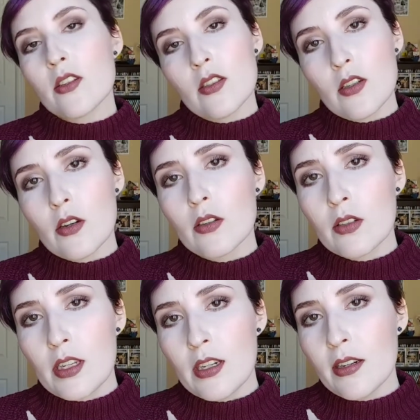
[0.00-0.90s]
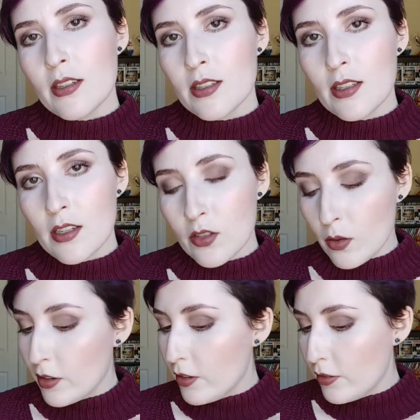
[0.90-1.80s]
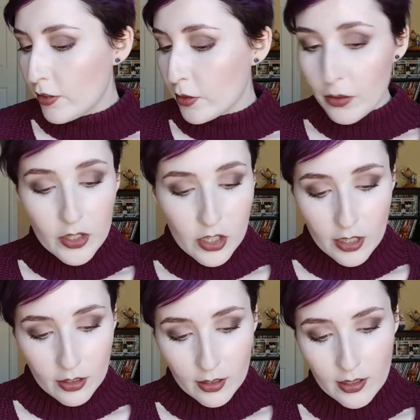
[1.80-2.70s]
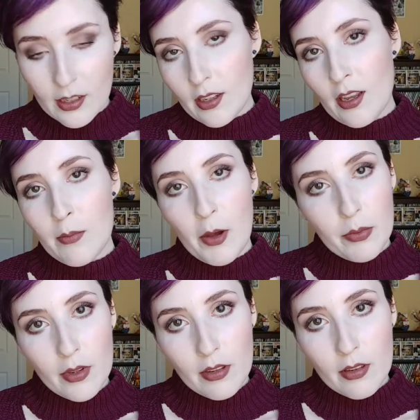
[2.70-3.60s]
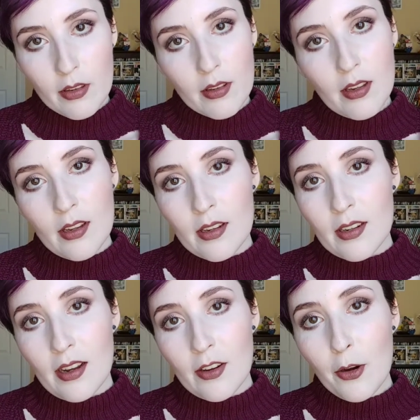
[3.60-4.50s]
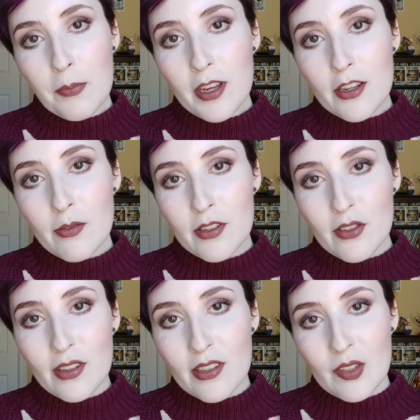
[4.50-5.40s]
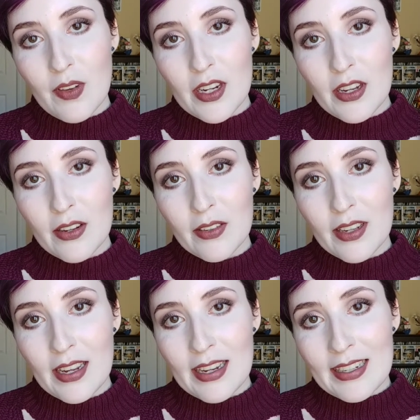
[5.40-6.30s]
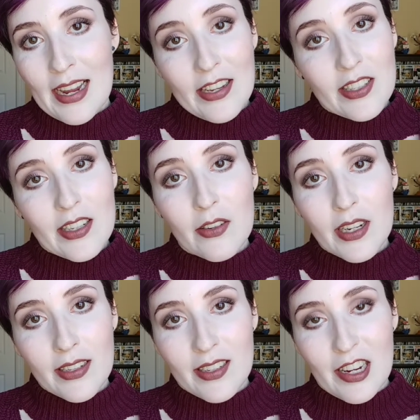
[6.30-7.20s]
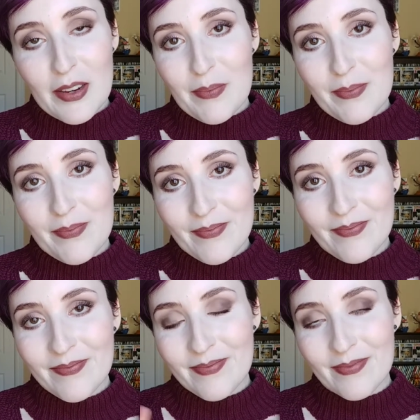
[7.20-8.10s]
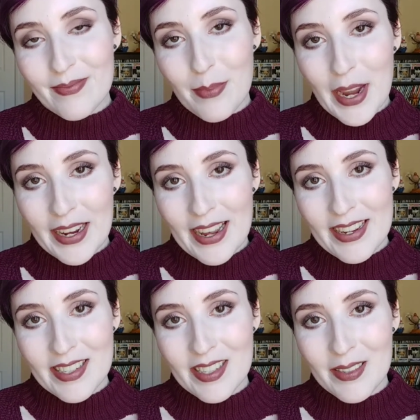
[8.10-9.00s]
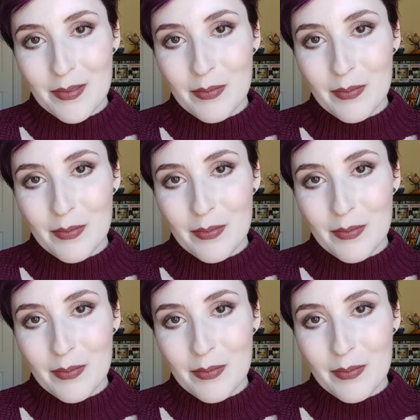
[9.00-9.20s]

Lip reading: So here's the sort of grungy look I came up with, and I hope that you enjoyed this video, and I'll see you next time. Bye guys!